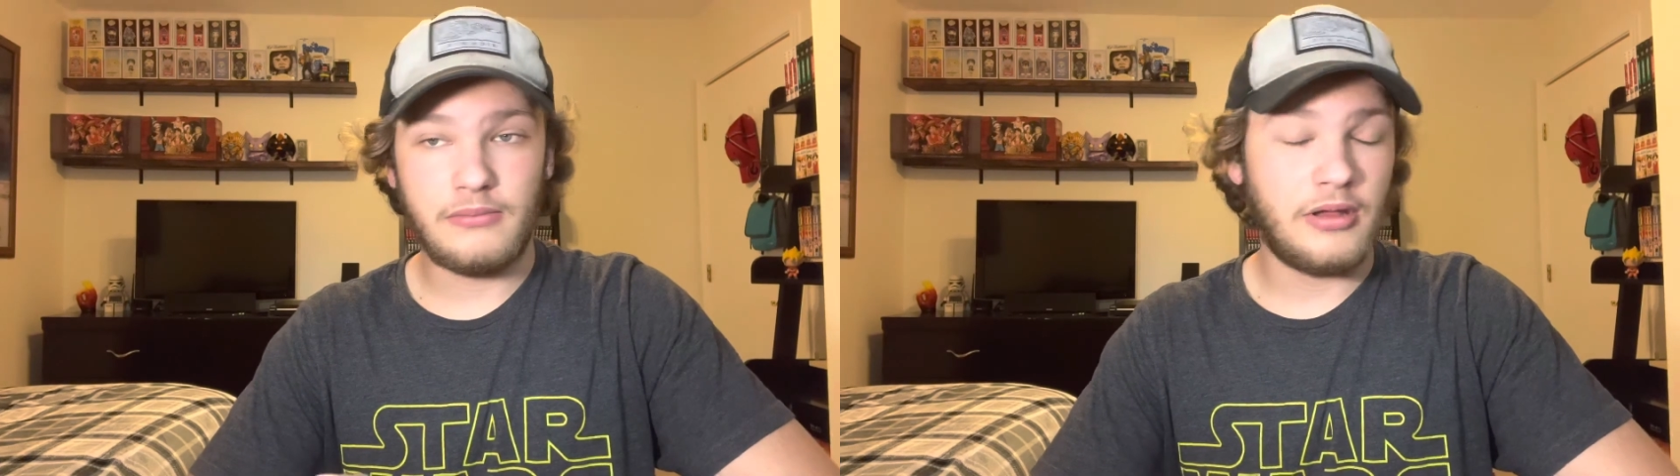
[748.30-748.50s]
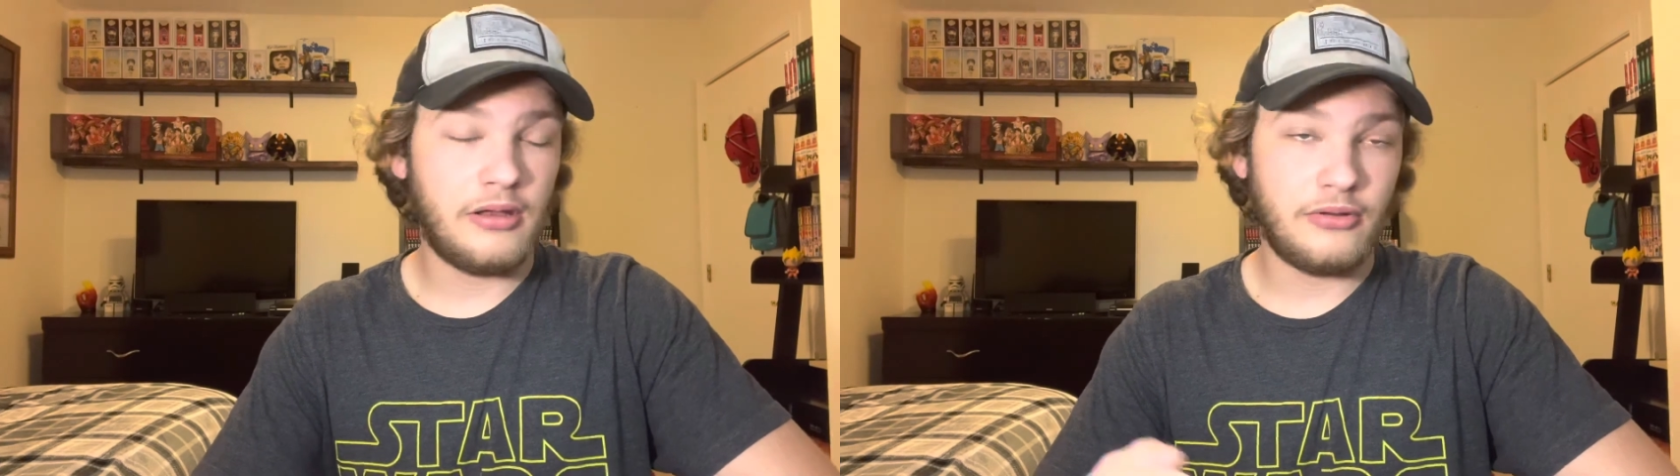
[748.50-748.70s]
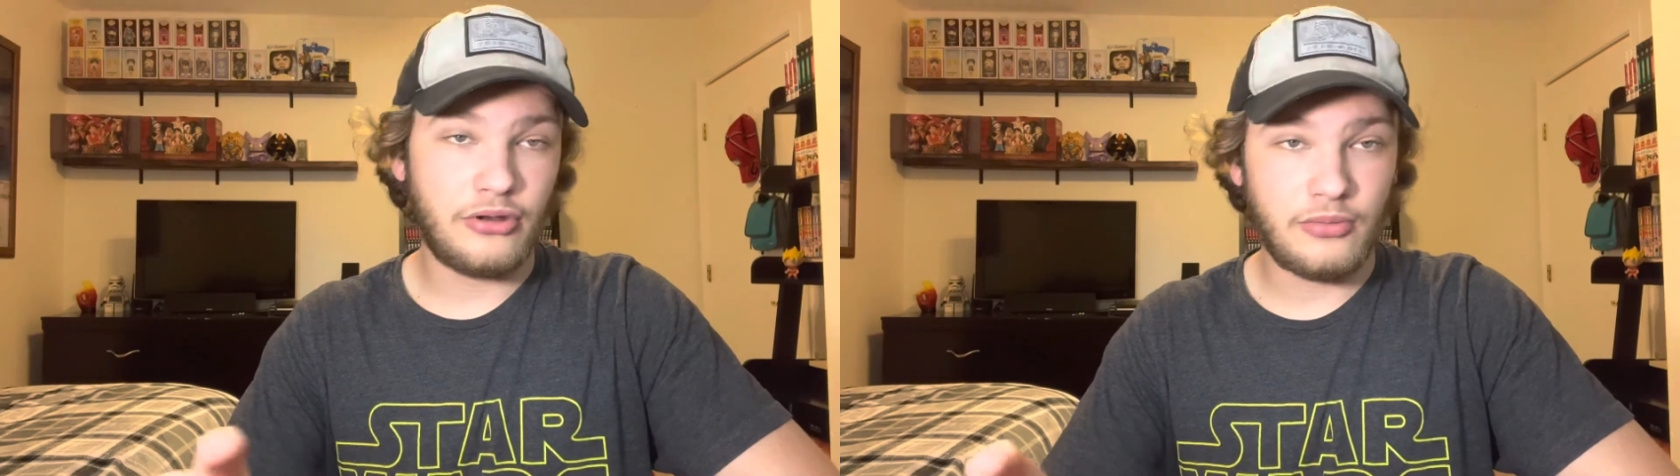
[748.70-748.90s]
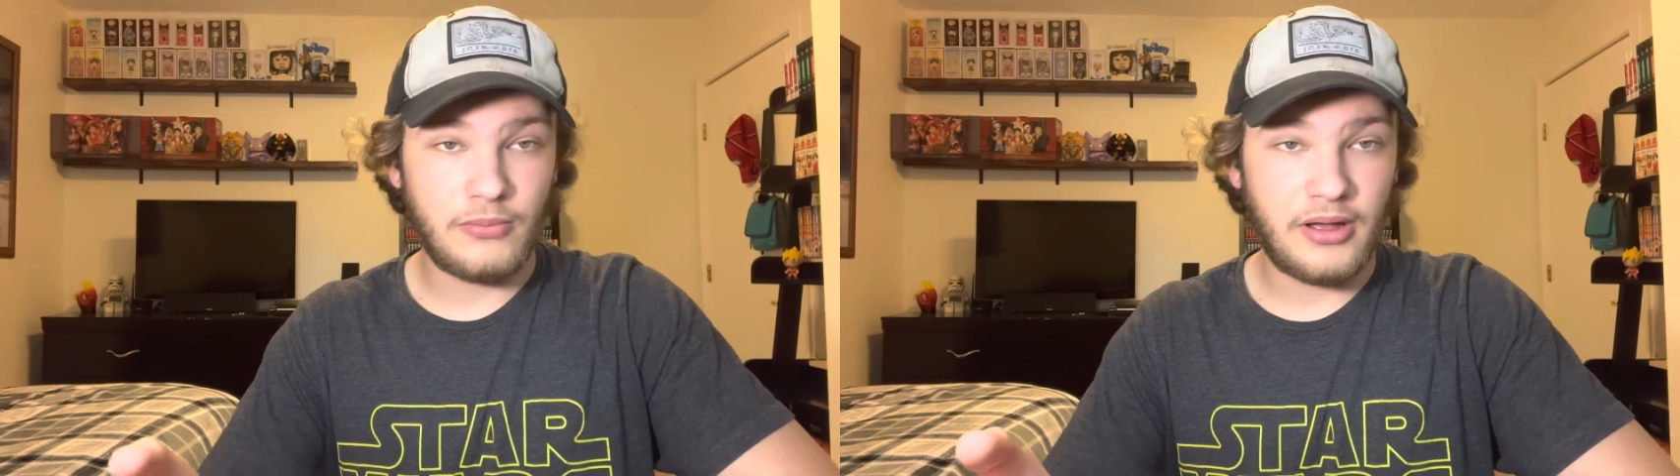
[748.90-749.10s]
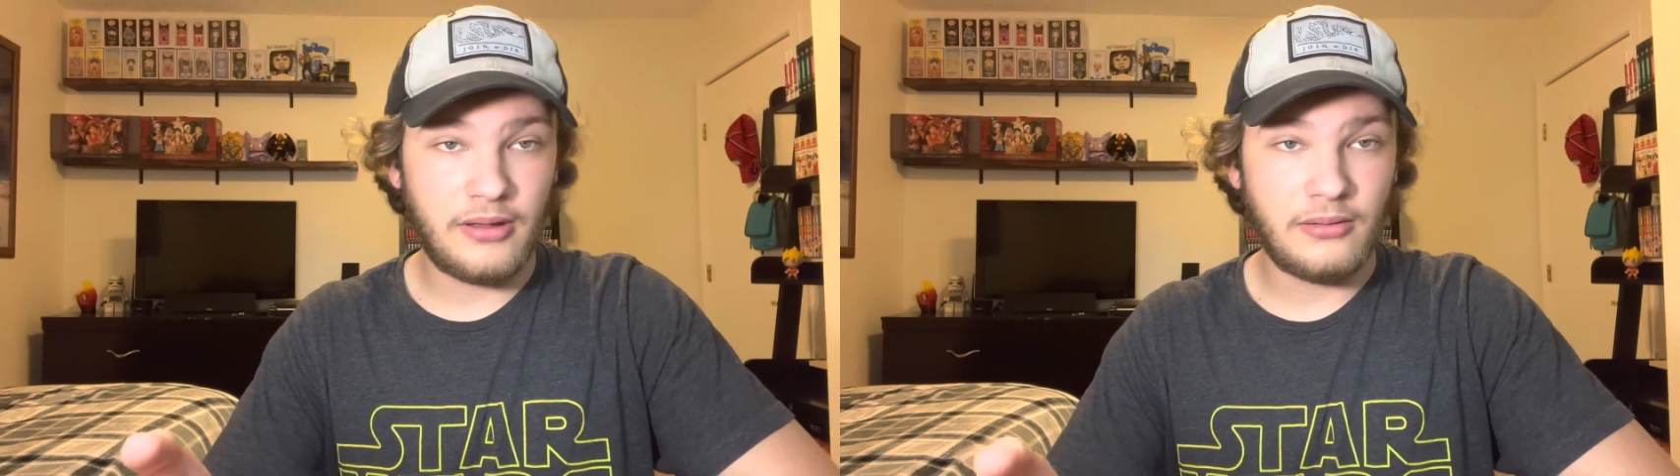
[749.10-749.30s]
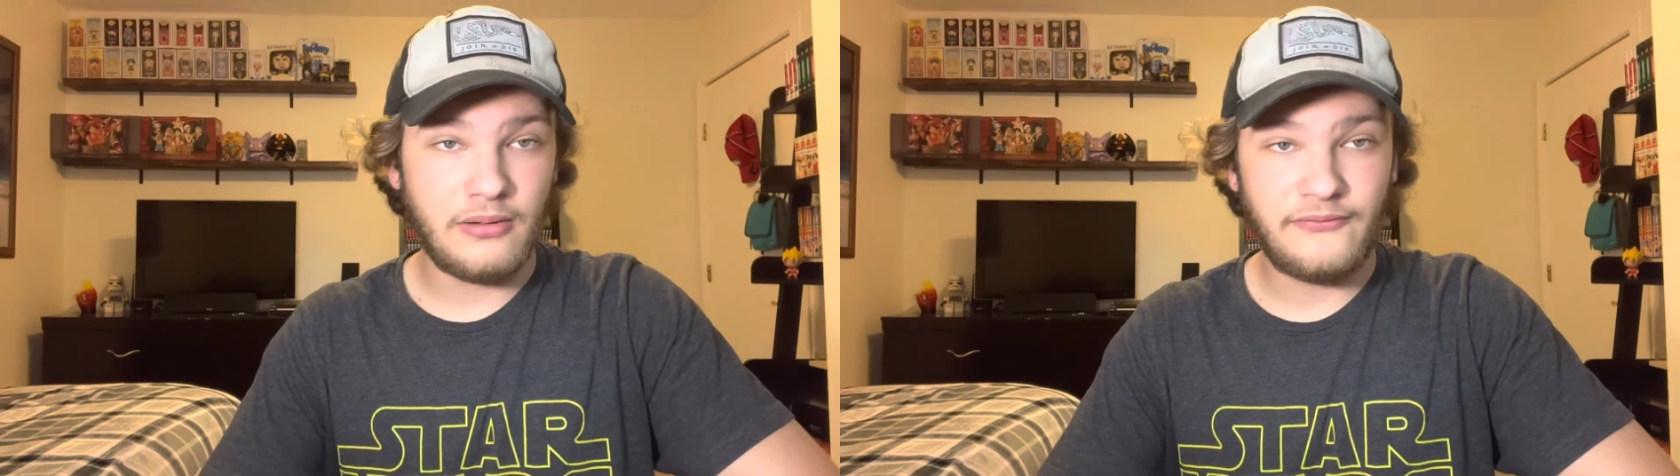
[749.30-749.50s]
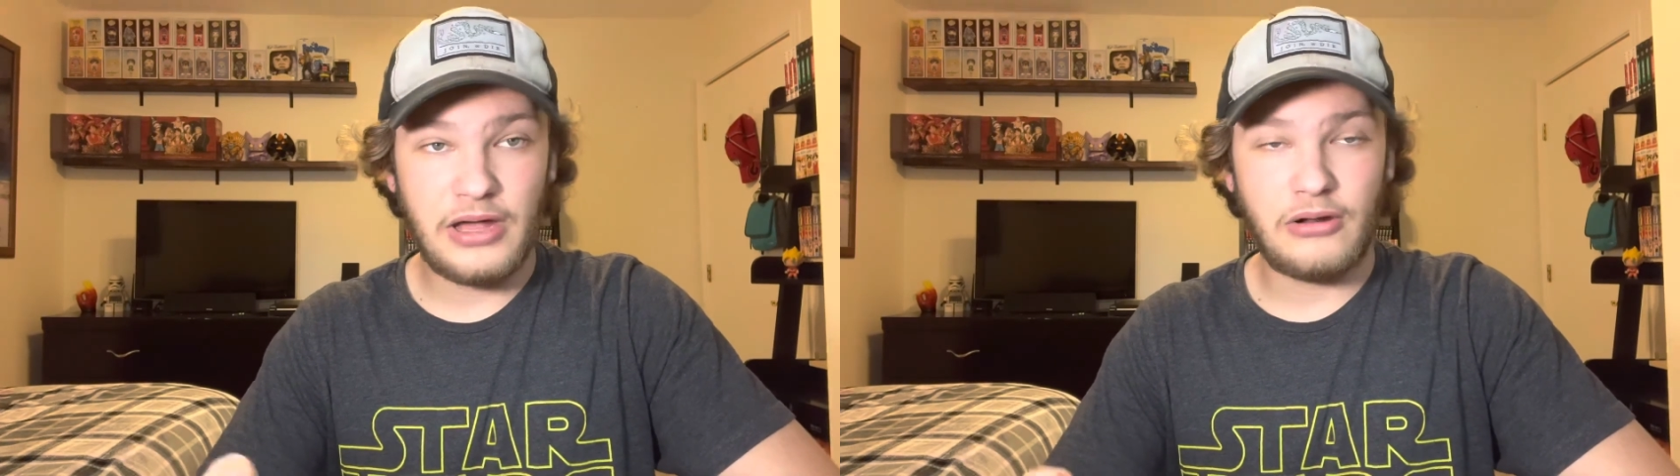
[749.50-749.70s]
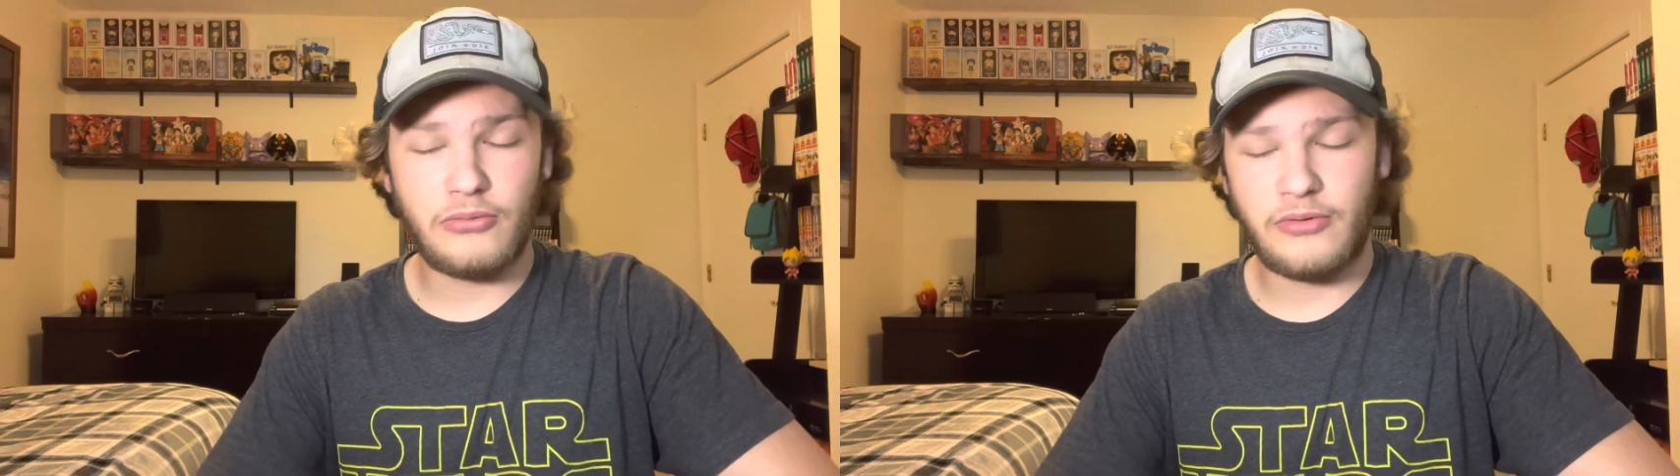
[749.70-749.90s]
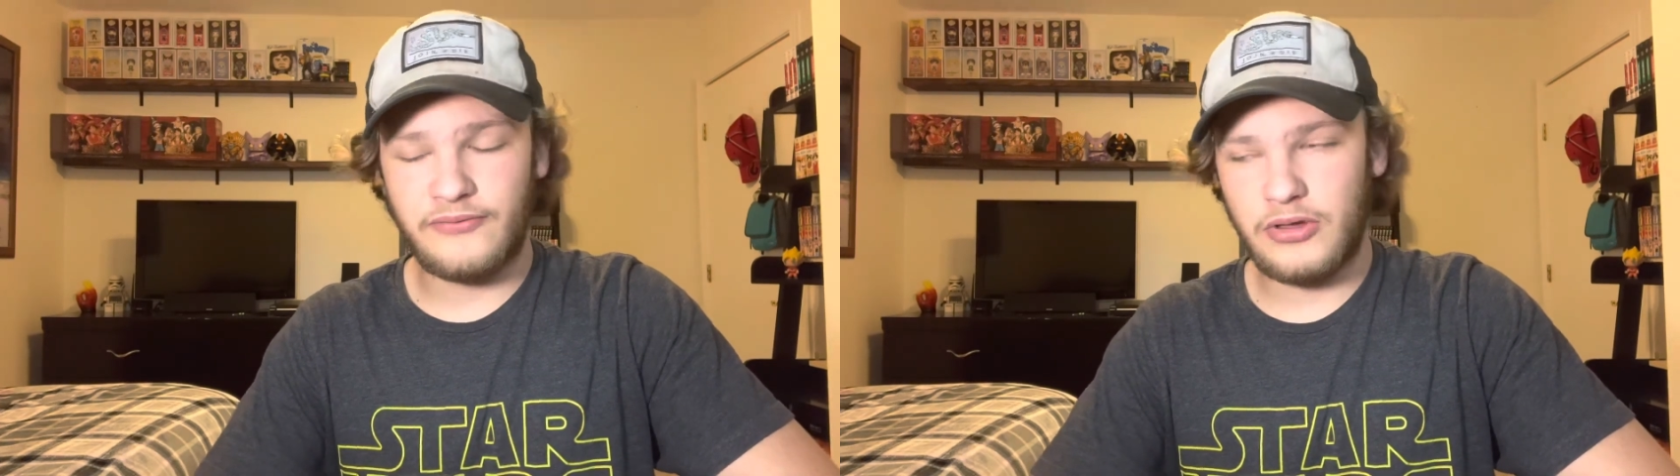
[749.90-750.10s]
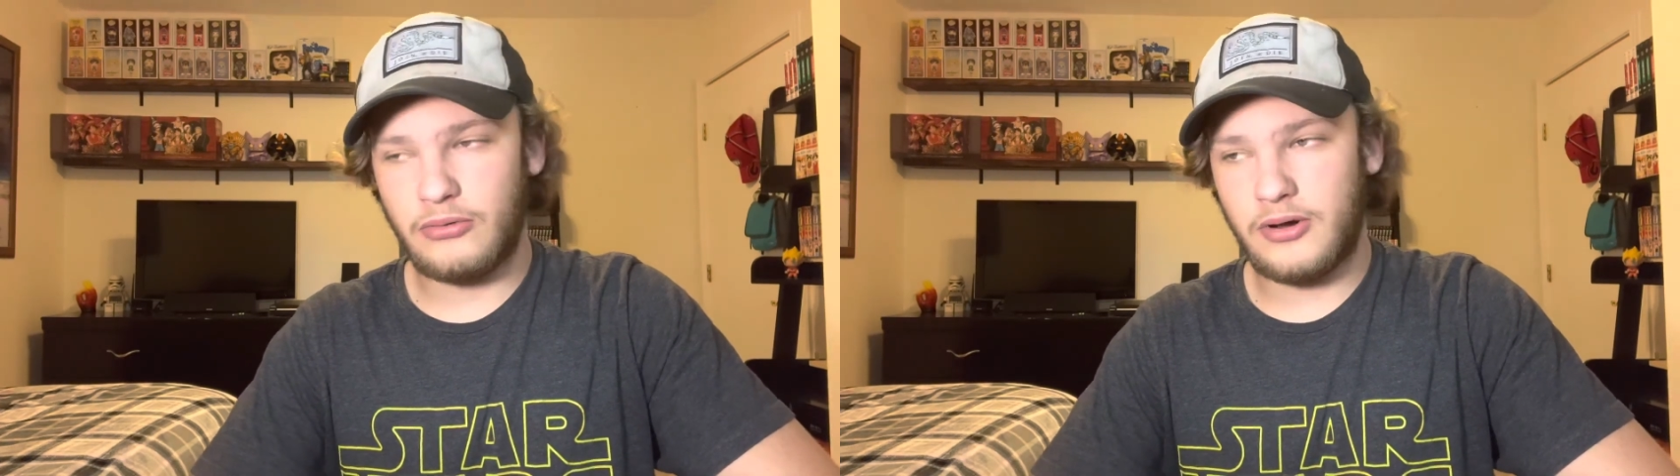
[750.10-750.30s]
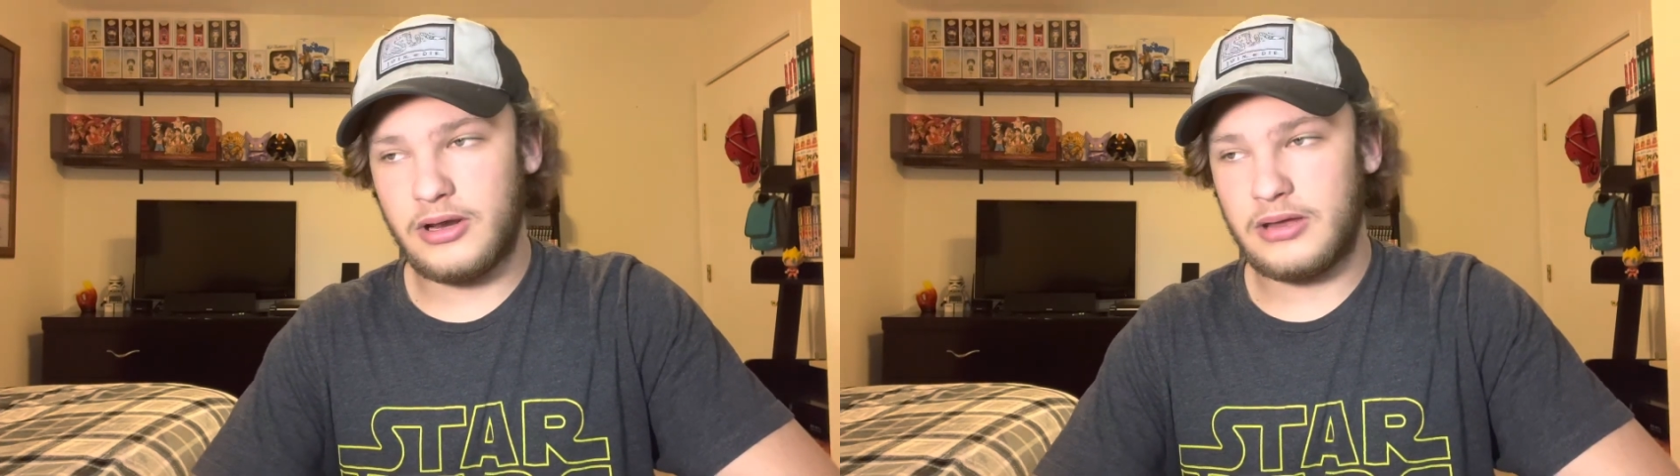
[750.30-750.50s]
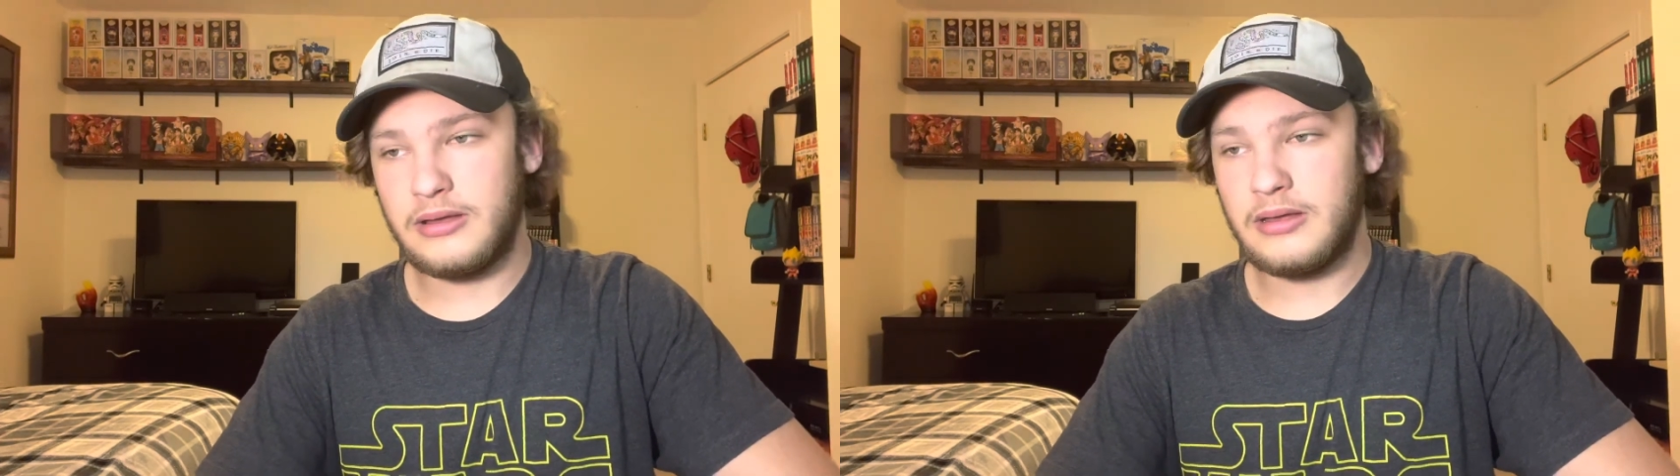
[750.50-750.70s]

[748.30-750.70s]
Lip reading: and do my final review on it.